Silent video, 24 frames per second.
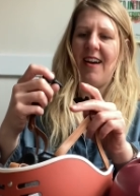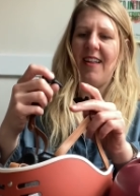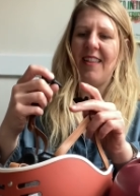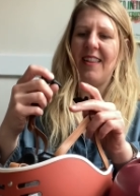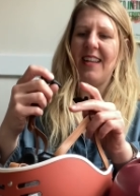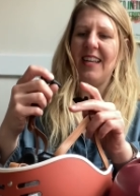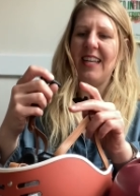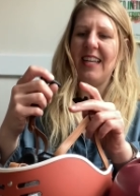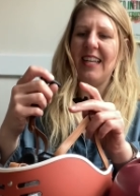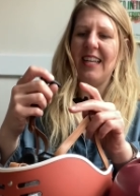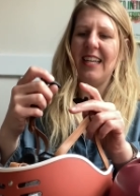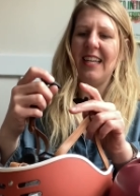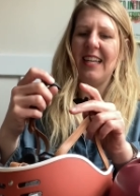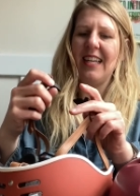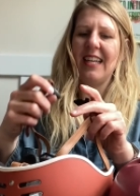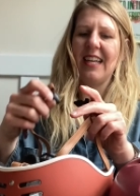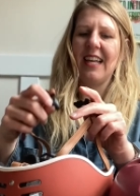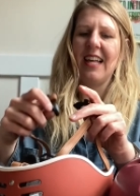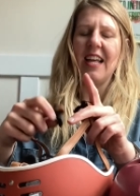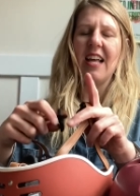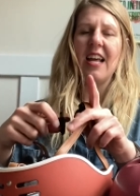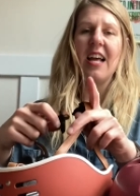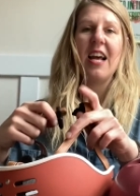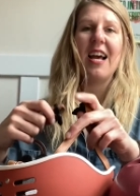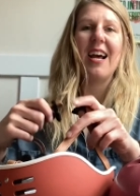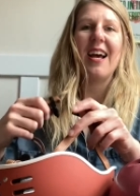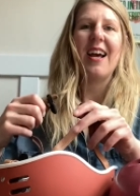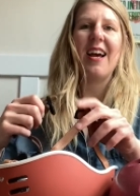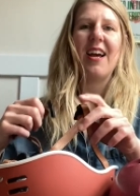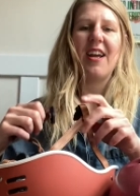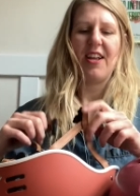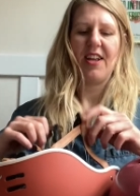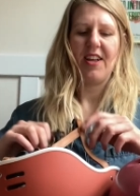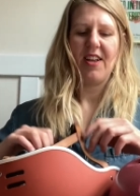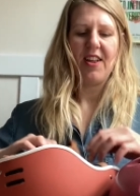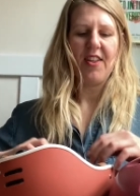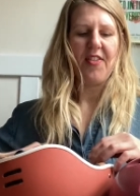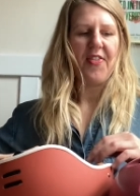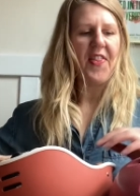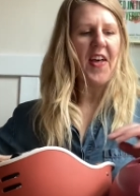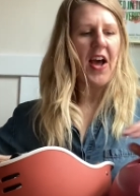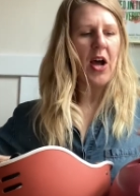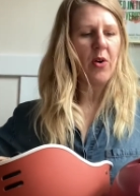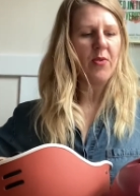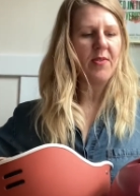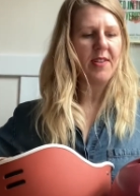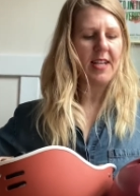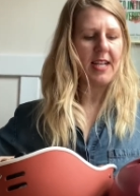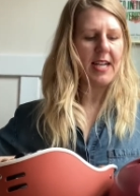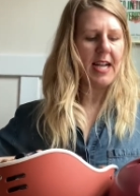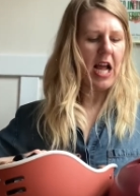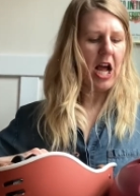the 1000